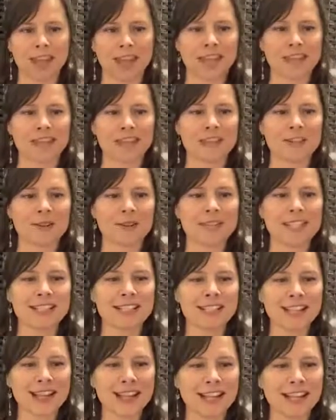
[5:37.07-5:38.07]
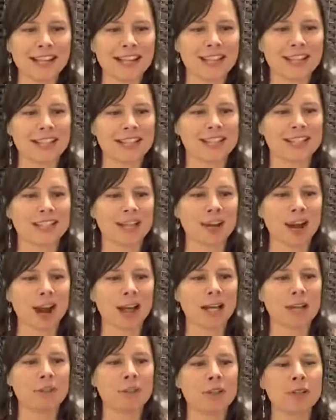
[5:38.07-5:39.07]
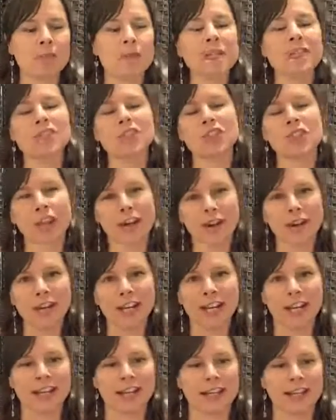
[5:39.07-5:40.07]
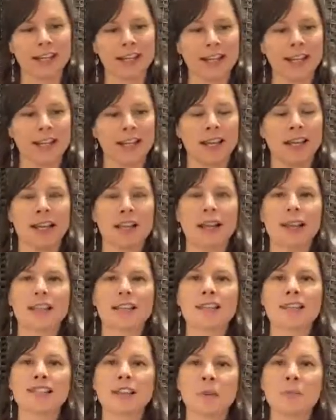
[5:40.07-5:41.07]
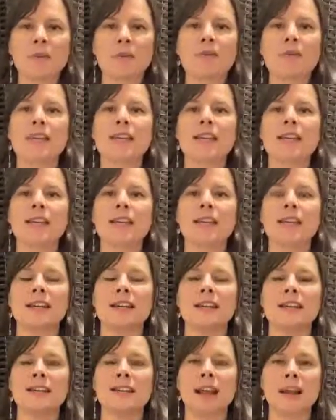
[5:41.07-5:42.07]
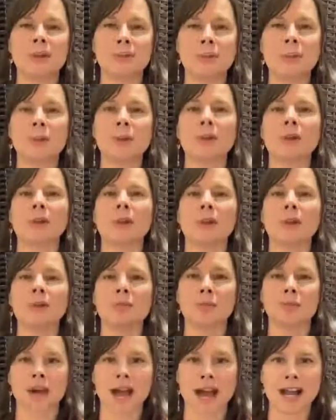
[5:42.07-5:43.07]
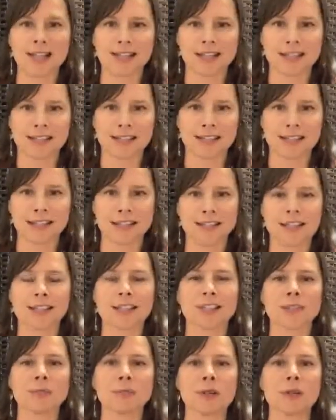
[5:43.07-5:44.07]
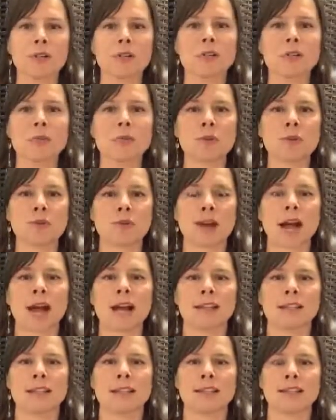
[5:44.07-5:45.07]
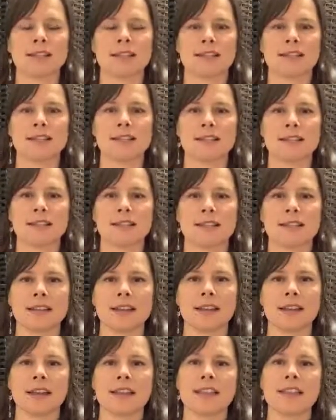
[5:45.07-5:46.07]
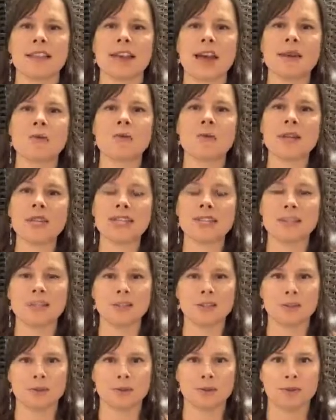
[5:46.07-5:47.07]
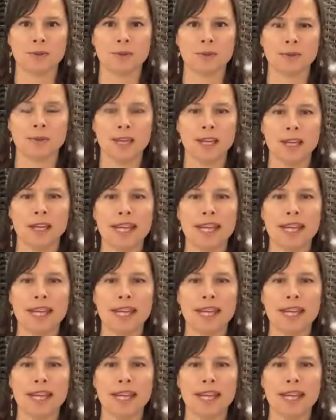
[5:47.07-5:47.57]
And so today in this talk, I'm going to be sharing some of the temple practices, the spiritual practices that we do